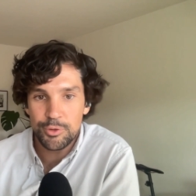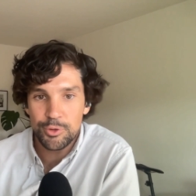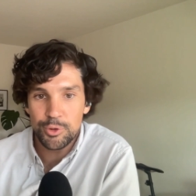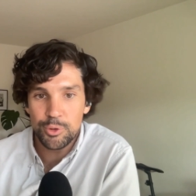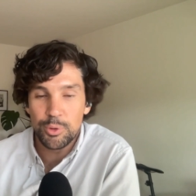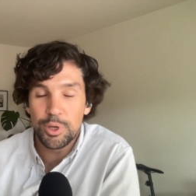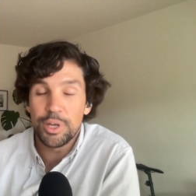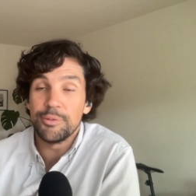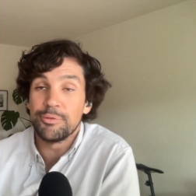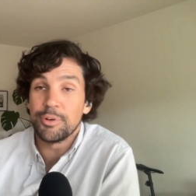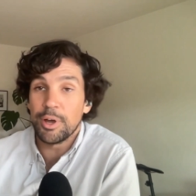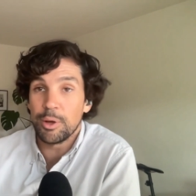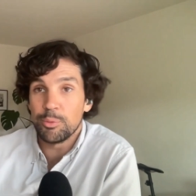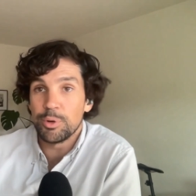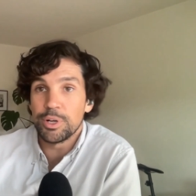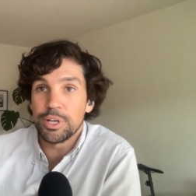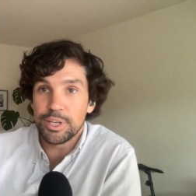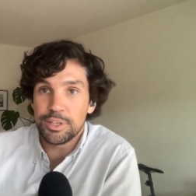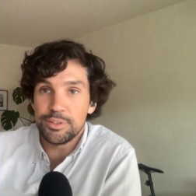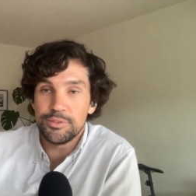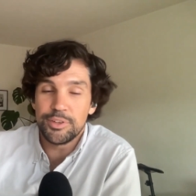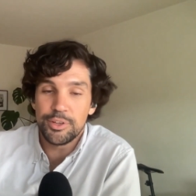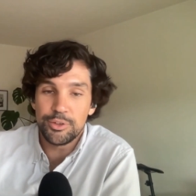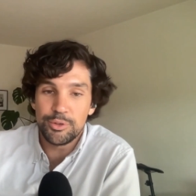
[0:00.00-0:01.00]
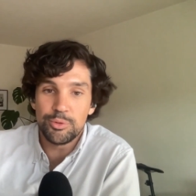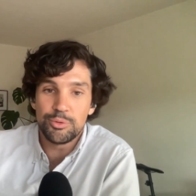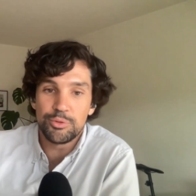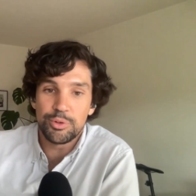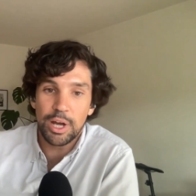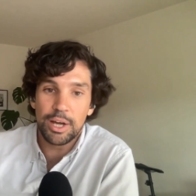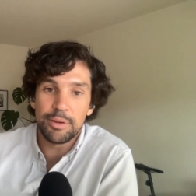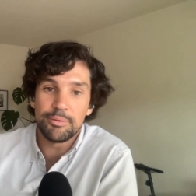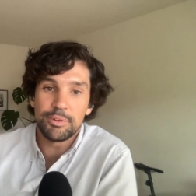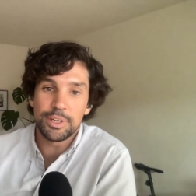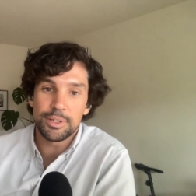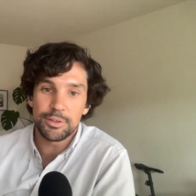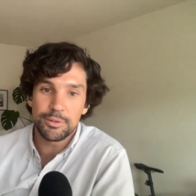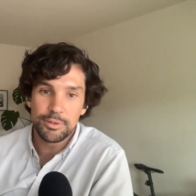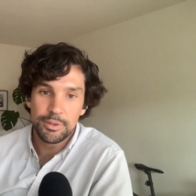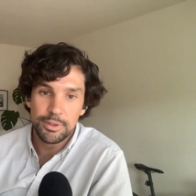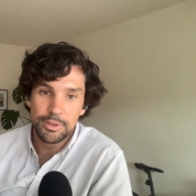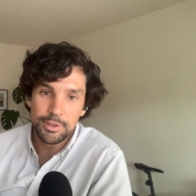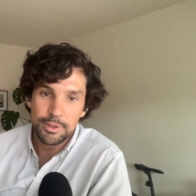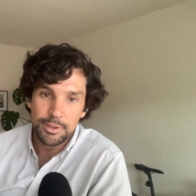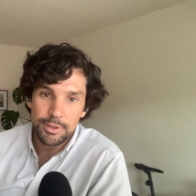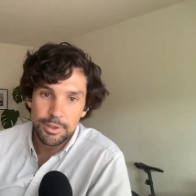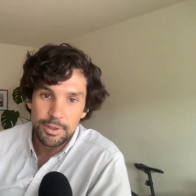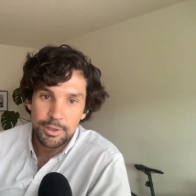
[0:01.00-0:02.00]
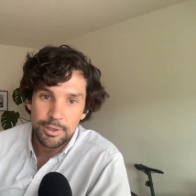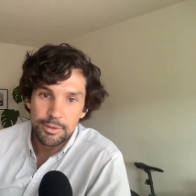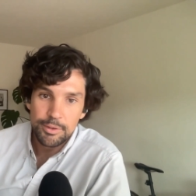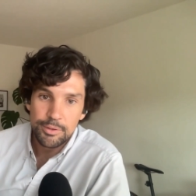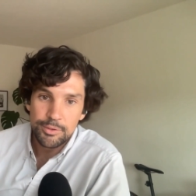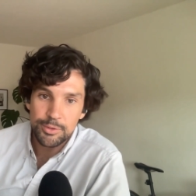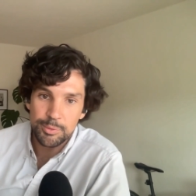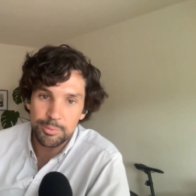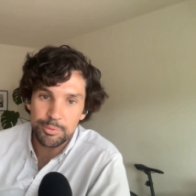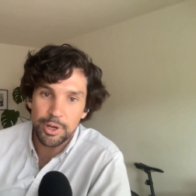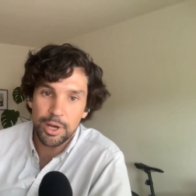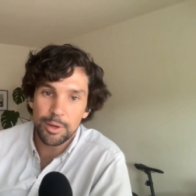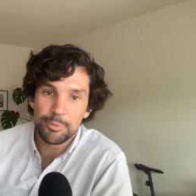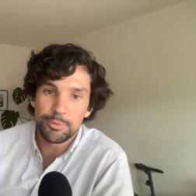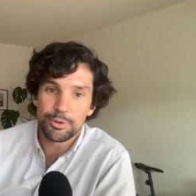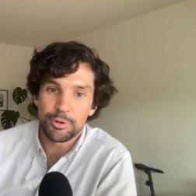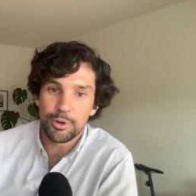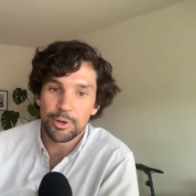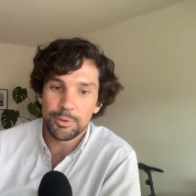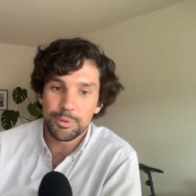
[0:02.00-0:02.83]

too, if I want to continue driving subscriber yeah.